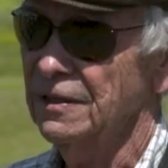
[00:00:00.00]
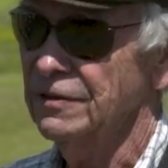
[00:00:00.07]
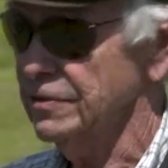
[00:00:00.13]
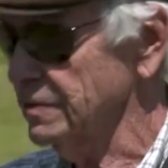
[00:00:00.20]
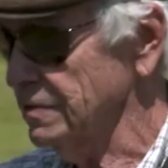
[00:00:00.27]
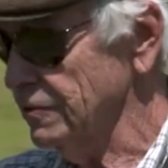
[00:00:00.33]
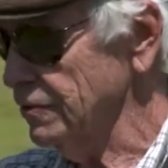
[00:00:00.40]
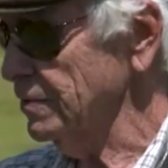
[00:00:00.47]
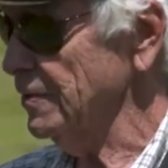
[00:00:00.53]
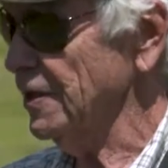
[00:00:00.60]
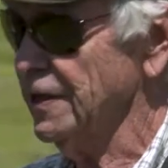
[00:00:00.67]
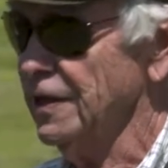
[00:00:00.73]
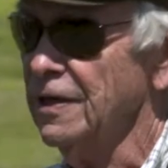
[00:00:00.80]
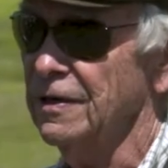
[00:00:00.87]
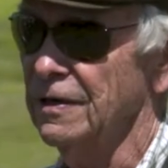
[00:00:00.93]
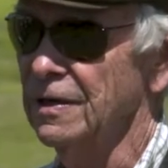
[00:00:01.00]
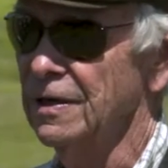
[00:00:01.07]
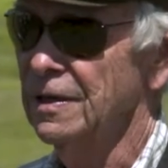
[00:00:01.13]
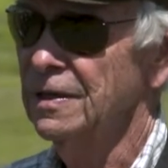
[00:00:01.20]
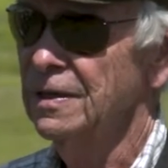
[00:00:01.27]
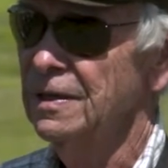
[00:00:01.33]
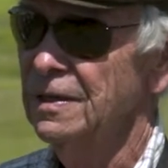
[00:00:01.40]
I can just do it in my head.
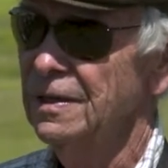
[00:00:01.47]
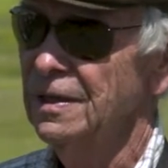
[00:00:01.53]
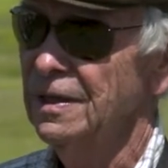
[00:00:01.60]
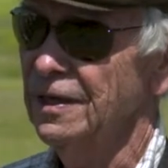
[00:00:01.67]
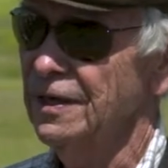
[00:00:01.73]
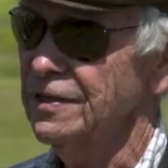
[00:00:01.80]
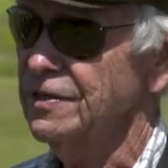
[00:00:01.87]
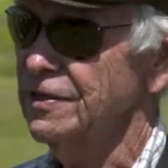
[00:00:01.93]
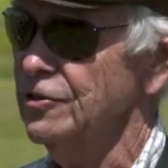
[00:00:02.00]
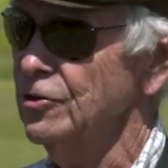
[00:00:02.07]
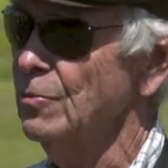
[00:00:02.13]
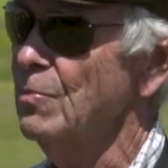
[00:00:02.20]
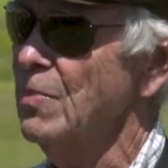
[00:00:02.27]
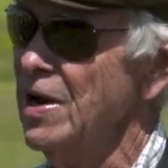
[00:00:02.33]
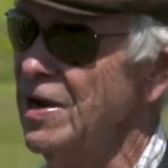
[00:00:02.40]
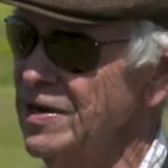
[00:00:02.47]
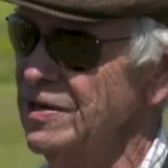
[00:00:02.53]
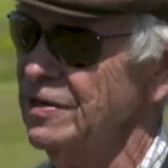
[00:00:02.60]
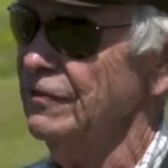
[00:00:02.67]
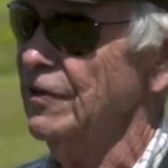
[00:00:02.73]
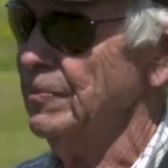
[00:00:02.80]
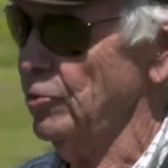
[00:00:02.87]
And I said, do you
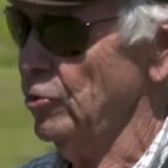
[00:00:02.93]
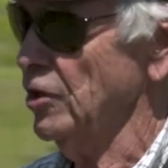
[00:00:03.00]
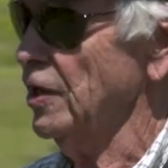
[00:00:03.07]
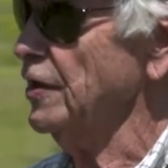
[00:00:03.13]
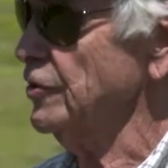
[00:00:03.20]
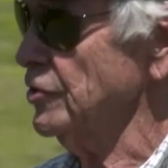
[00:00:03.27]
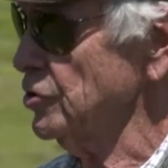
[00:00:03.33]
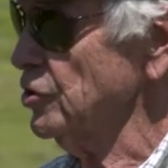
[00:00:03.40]
mind if I pull out a